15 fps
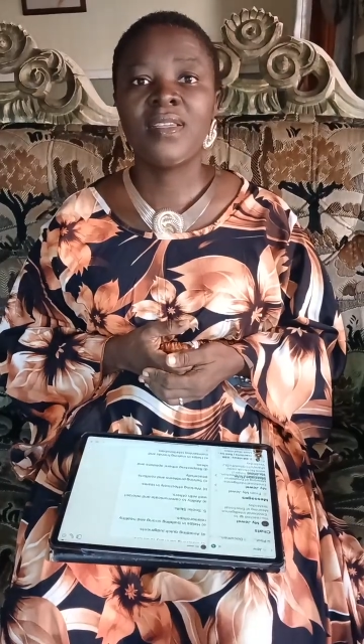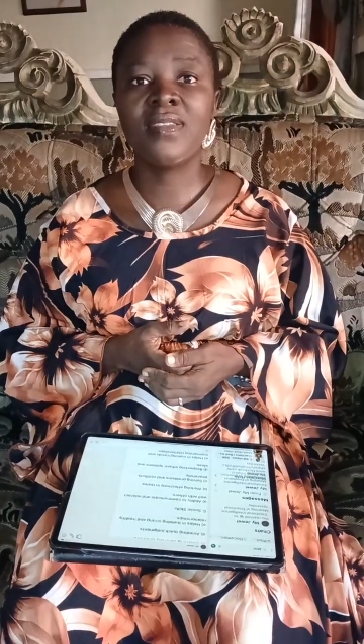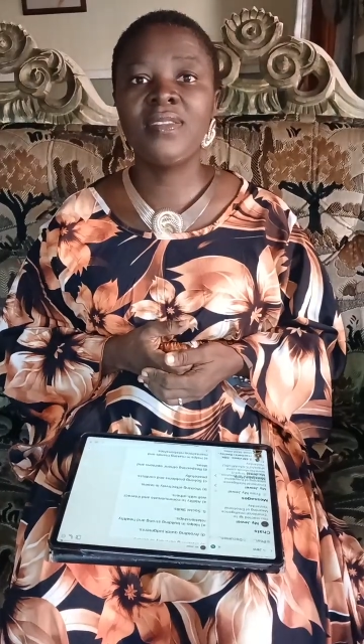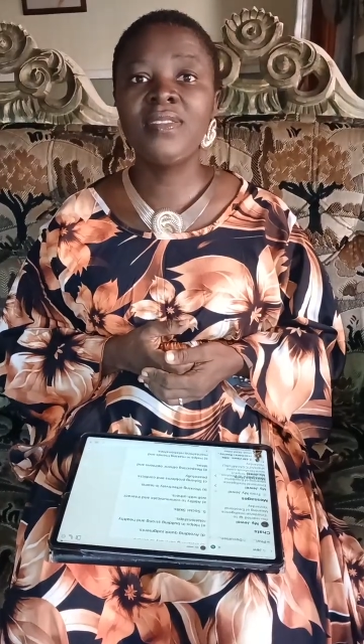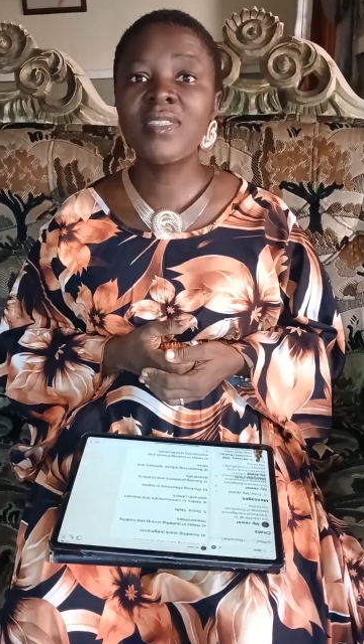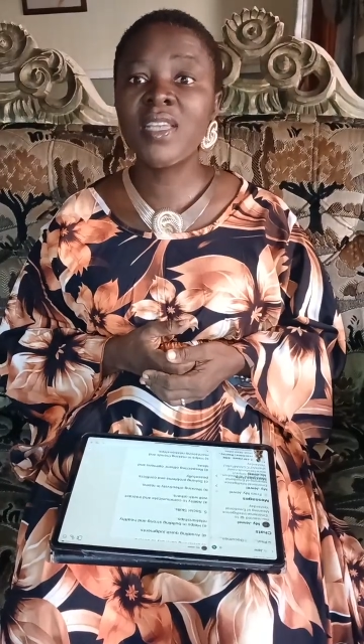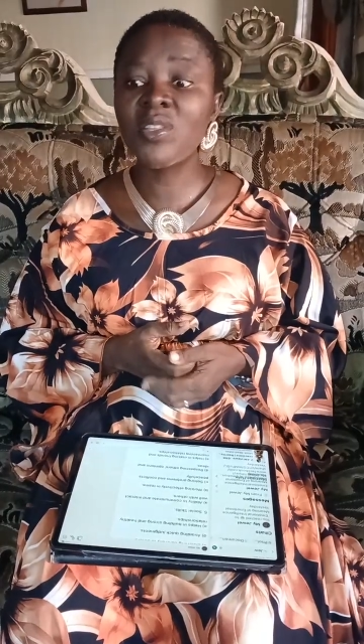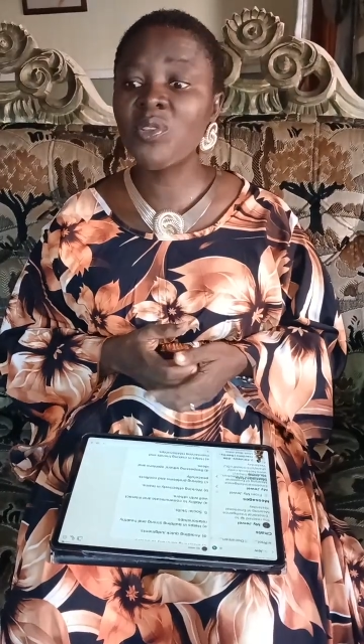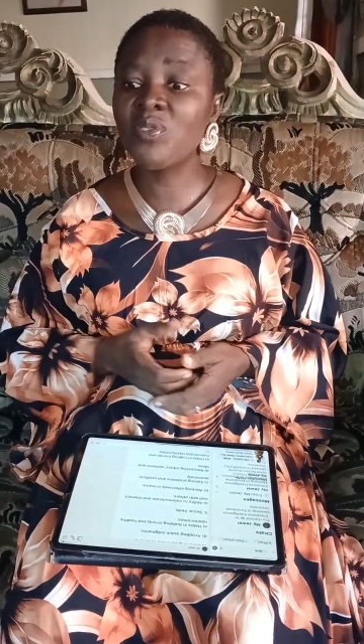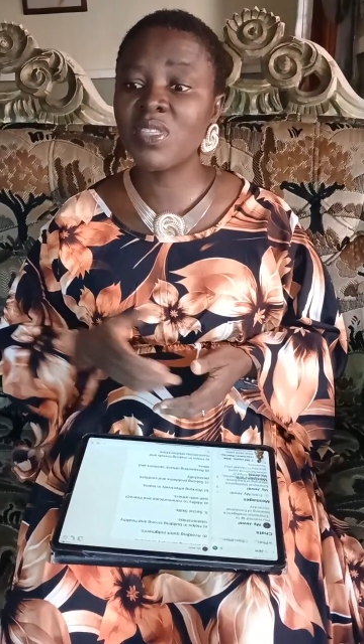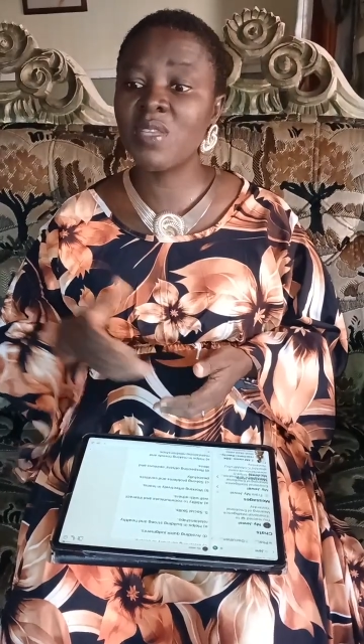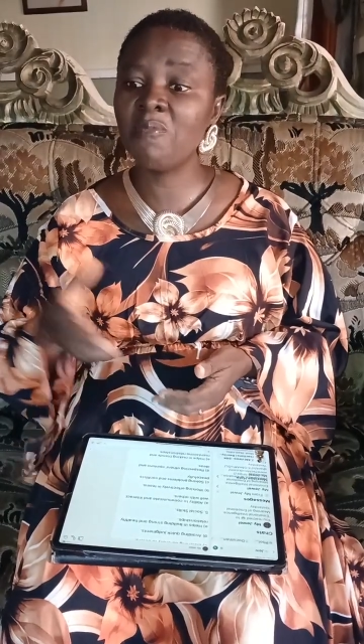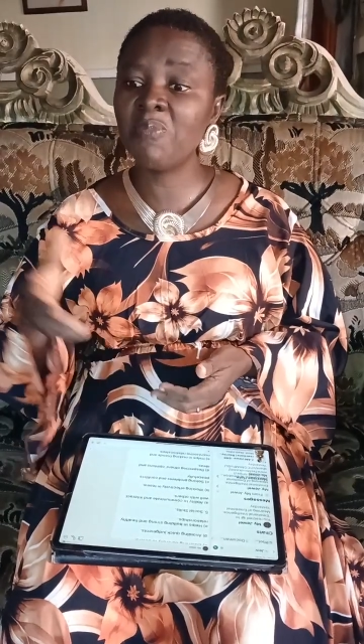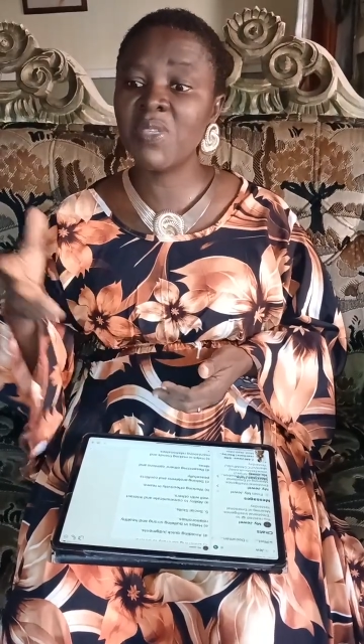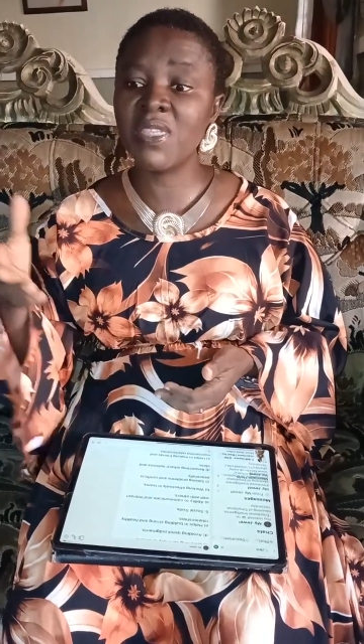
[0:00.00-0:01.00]
Instead of
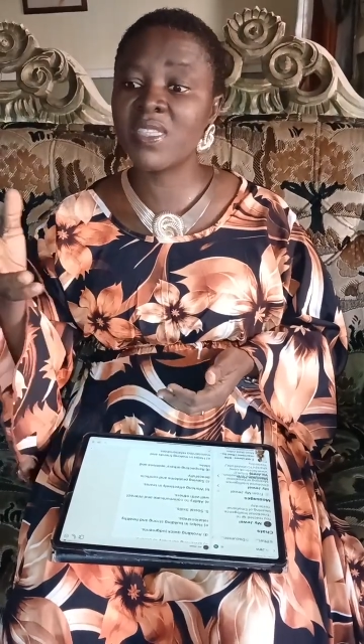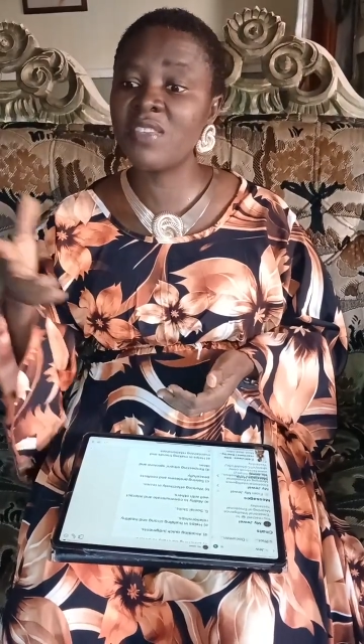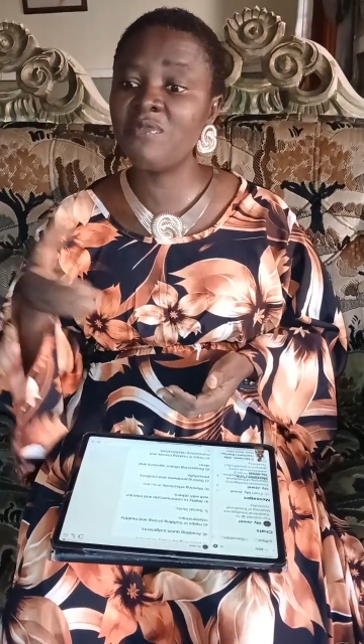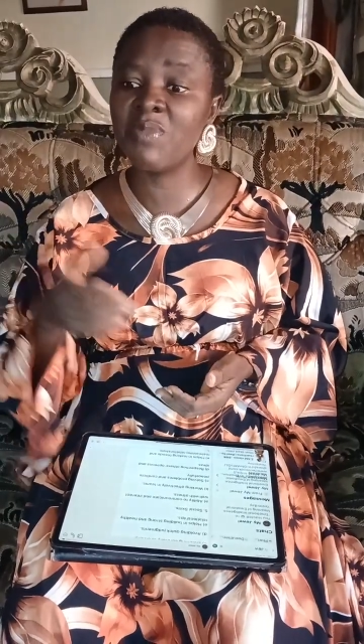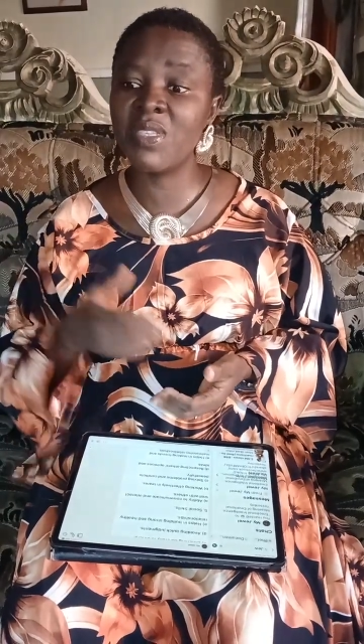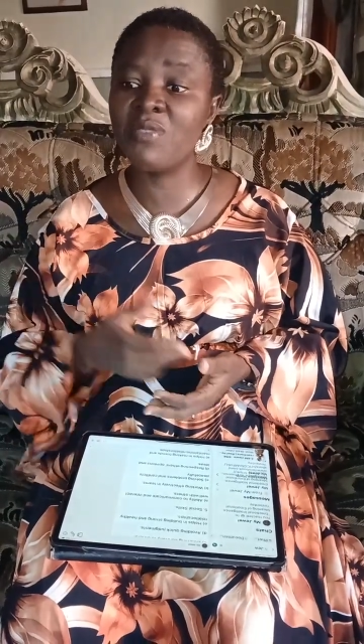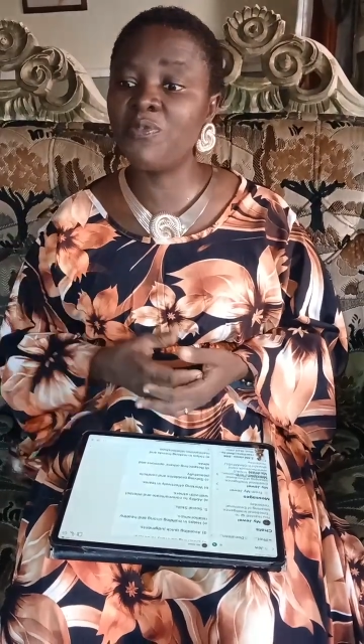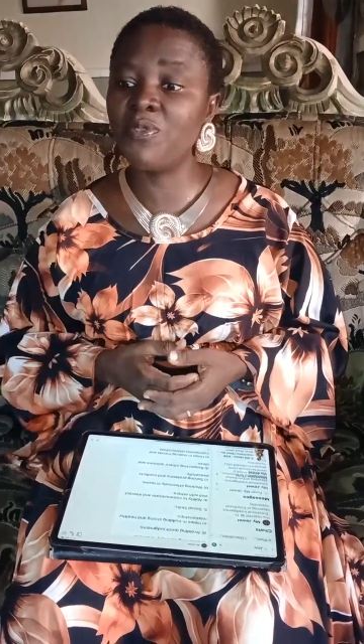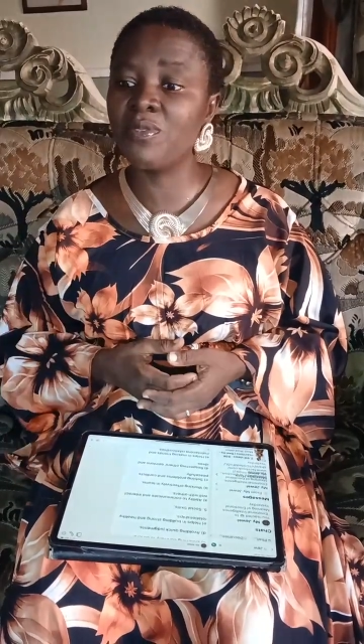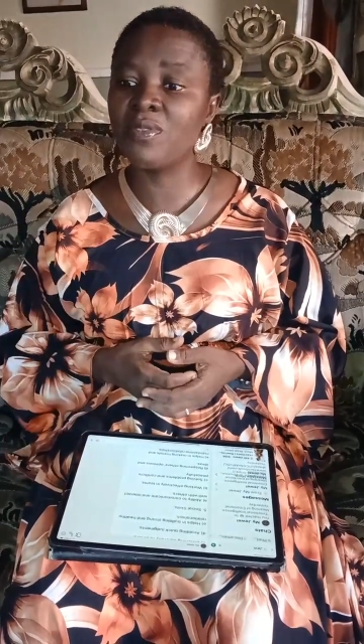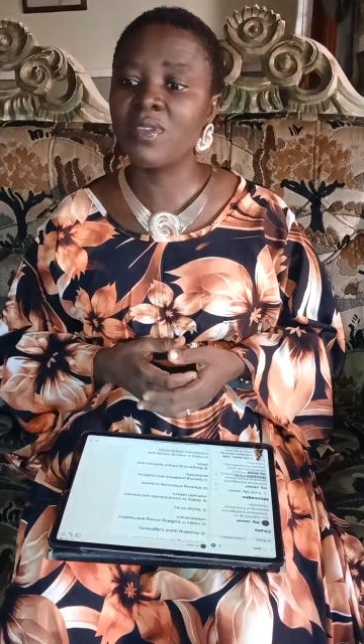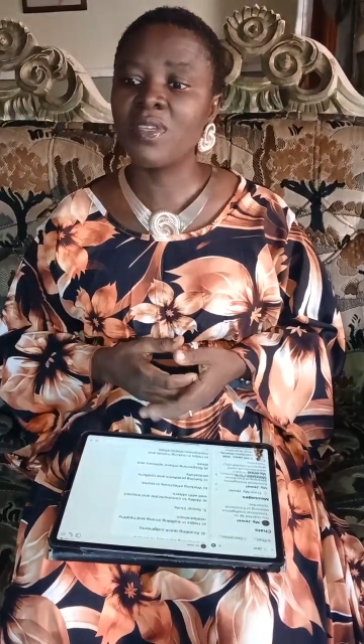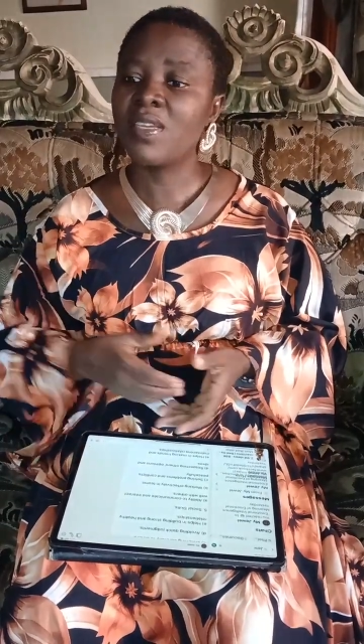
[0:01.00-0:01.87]
saying, please give me the phone,